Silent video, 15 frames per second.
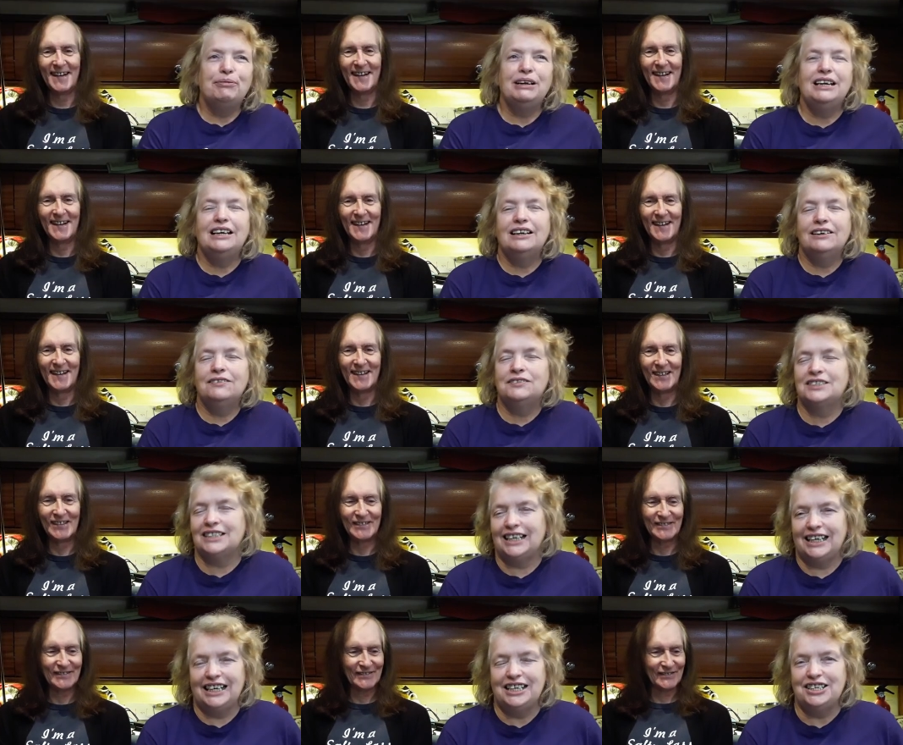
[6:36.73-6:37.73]
Speaker 1: we love
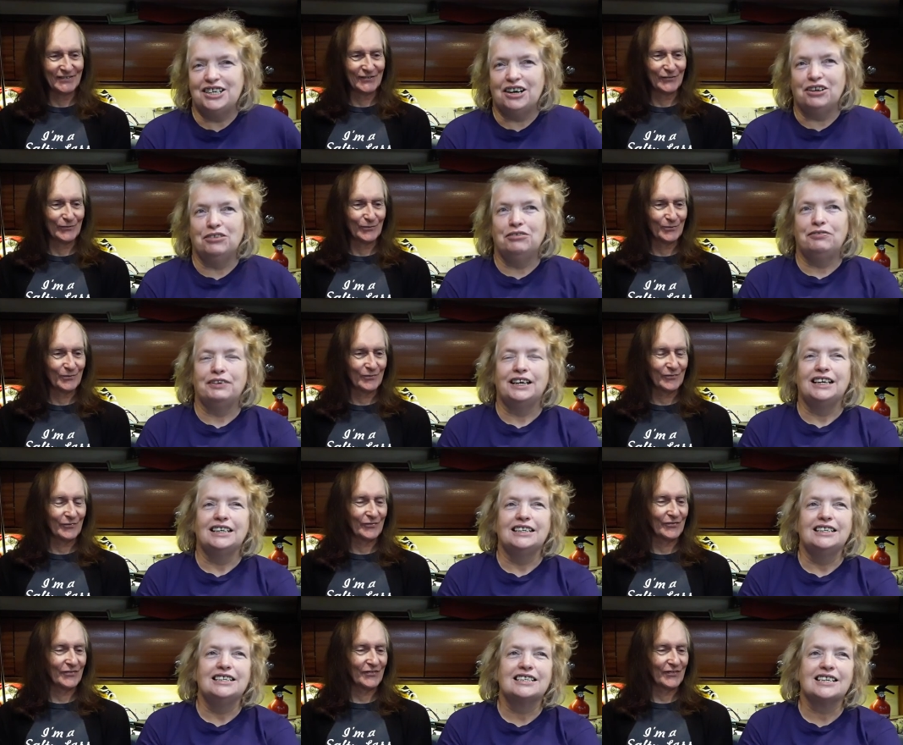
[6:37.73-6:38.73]
seeing
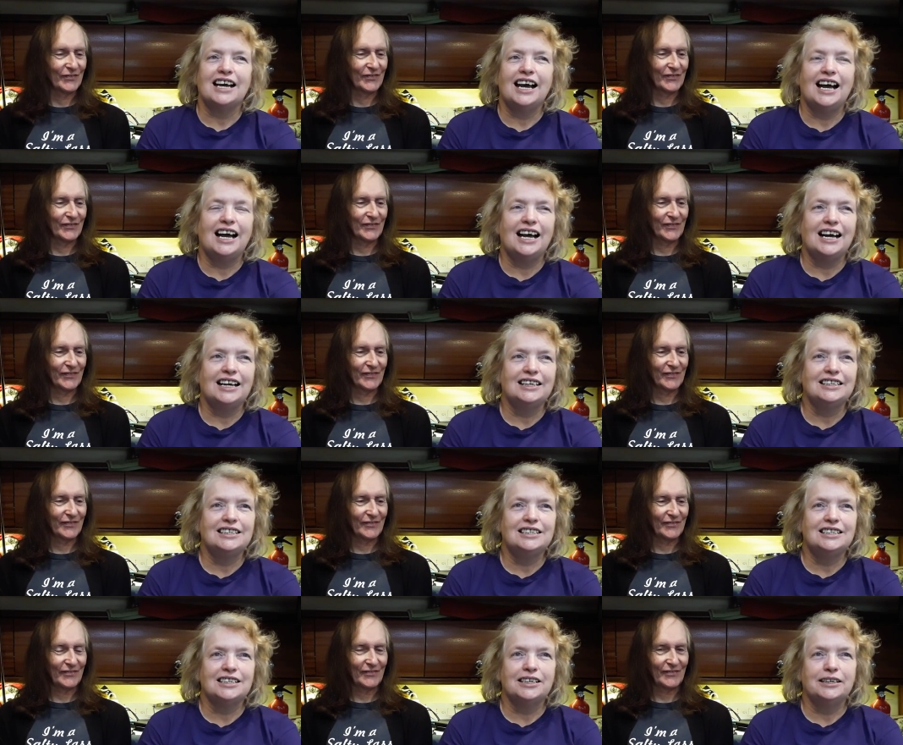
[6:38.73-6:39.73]
dolphins,
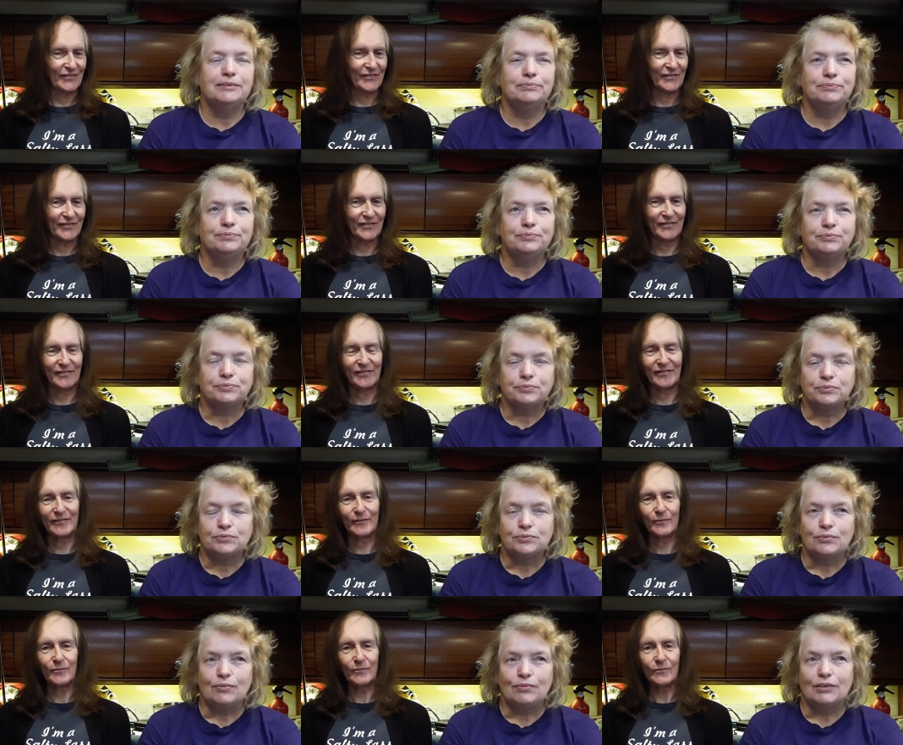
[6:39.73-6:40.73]
and um,
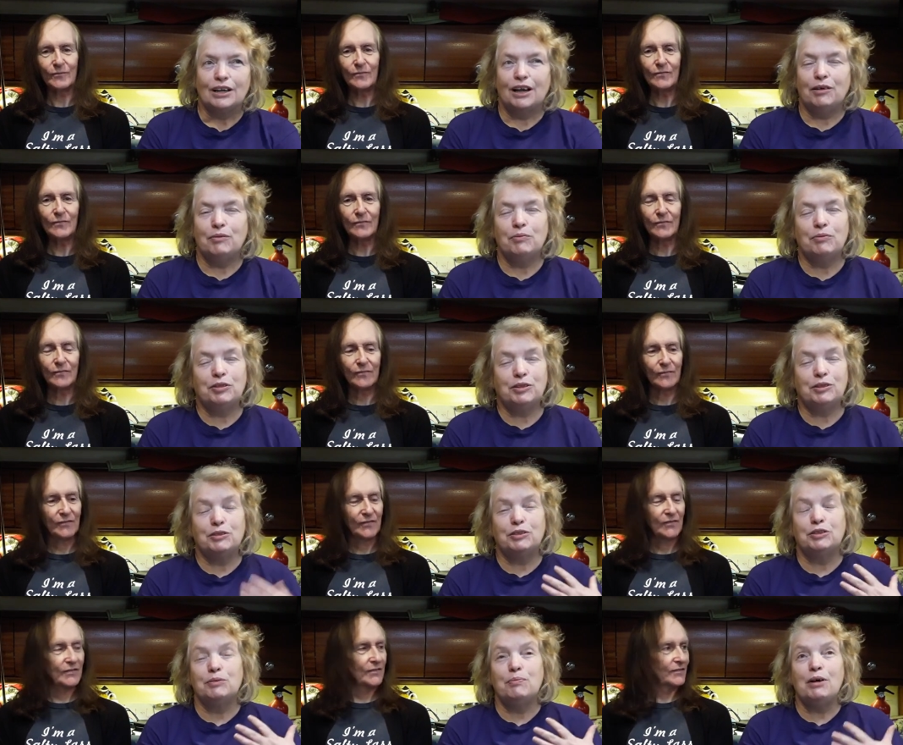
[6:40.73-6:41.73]

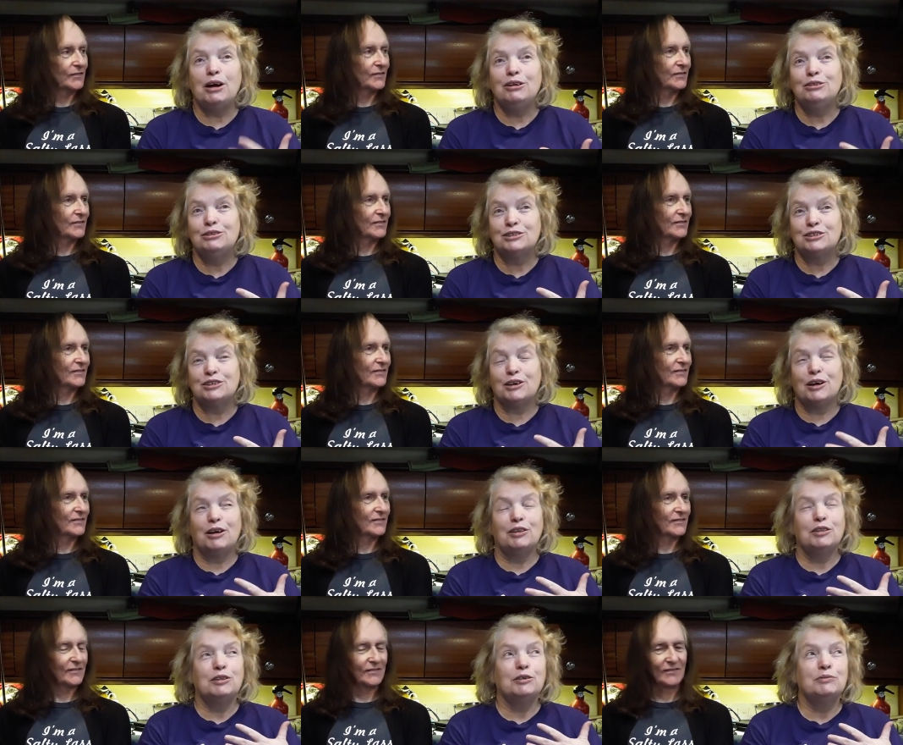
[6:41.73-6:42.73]
the most,
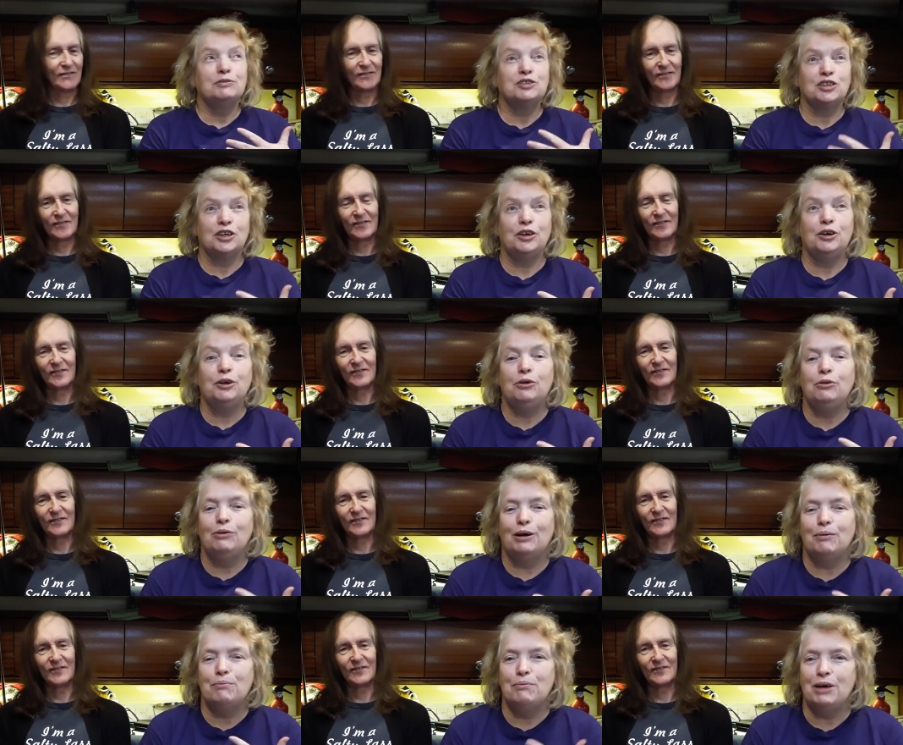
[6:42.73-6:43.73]
the
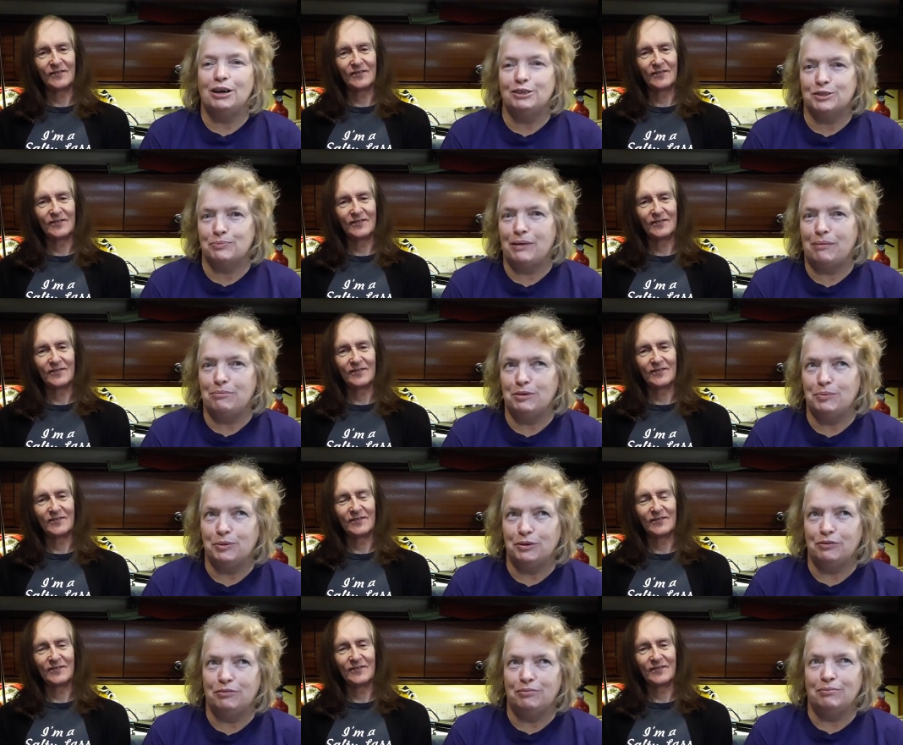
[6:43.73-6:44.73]
two most
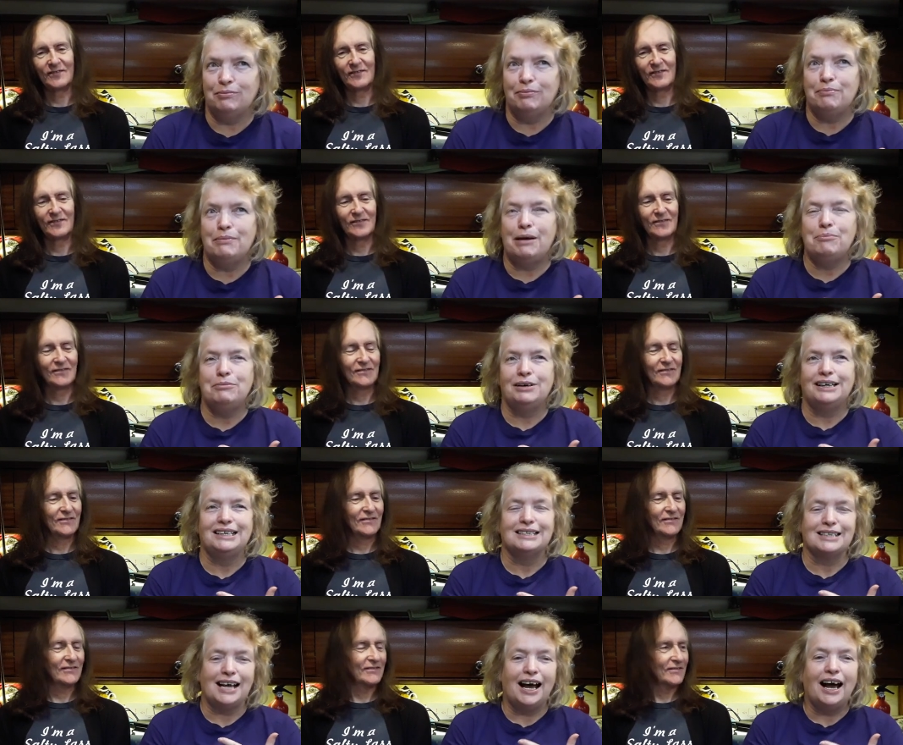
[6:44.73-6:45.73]
memorable
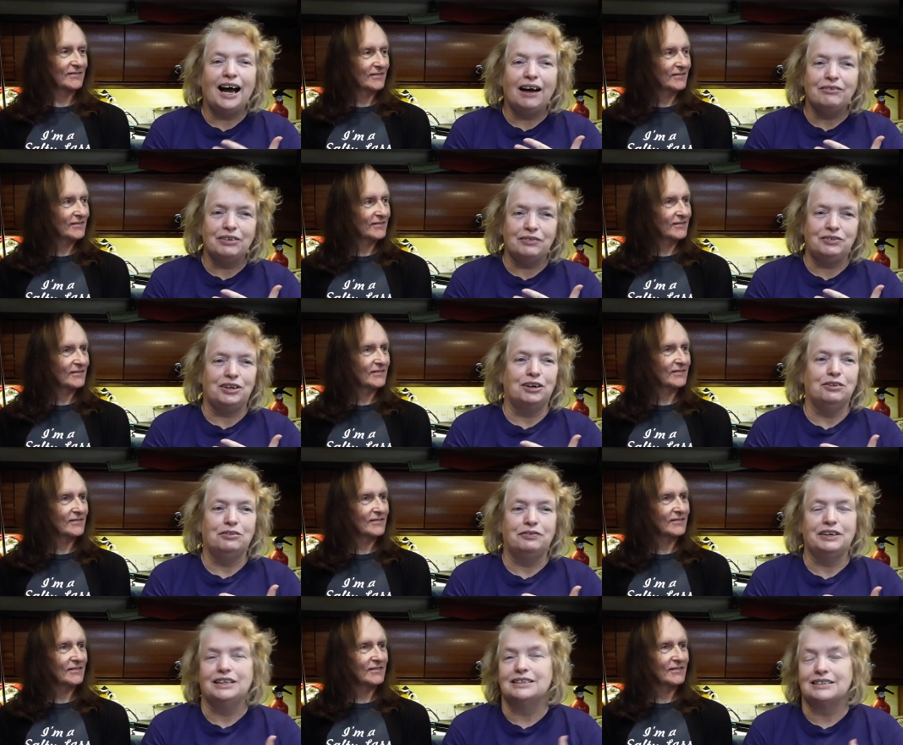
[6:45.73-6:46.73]
memories that I have of
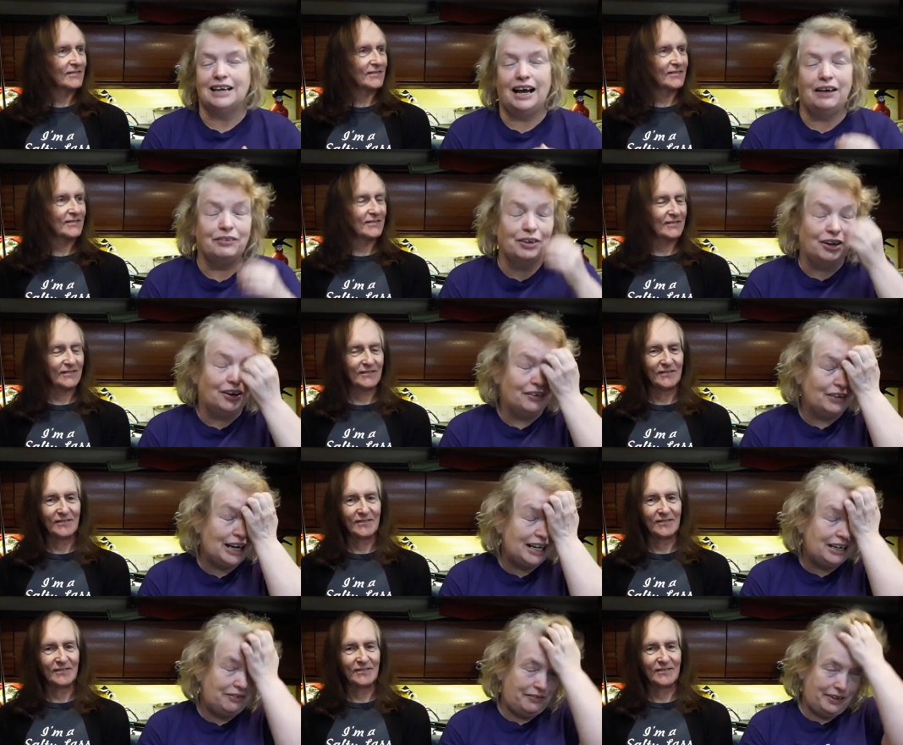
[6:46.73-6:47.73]
dolphins, I haven't got
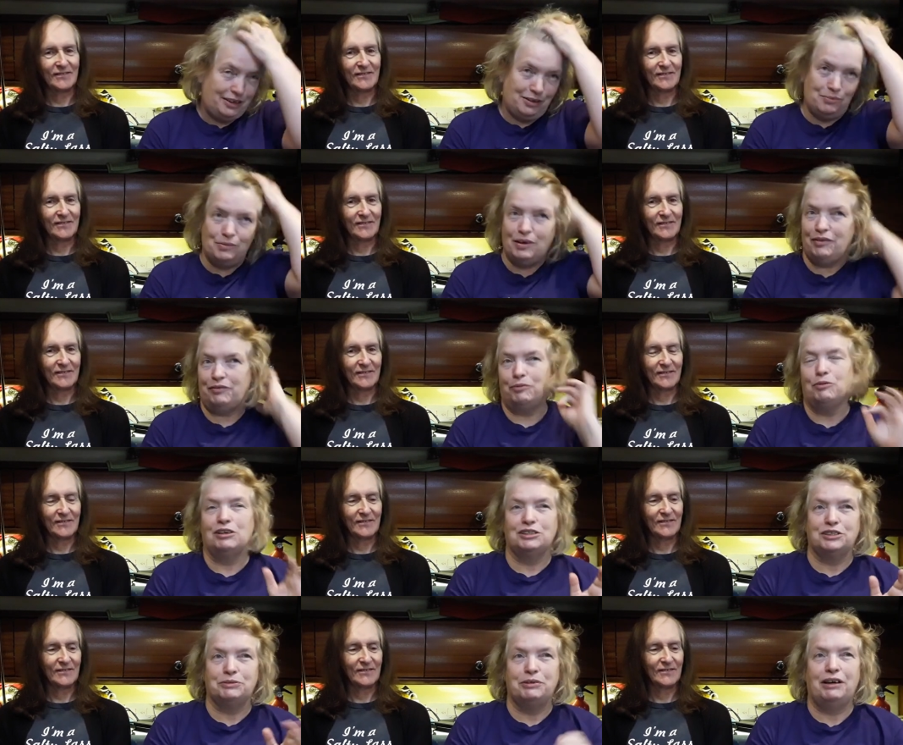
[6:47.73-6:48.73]
any film of
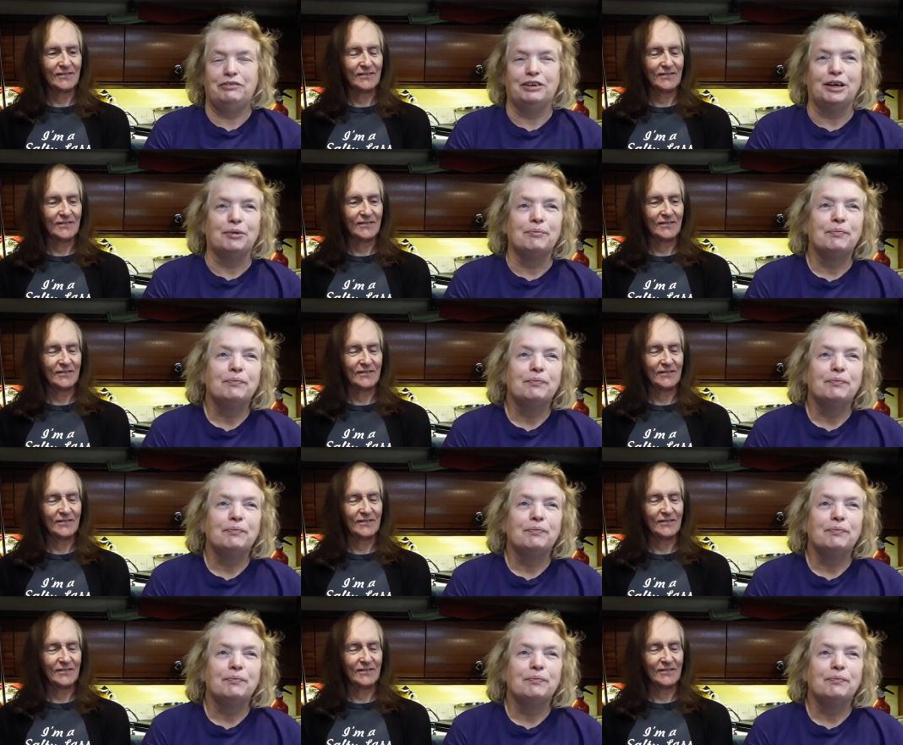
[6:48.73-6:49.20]
whatsoever.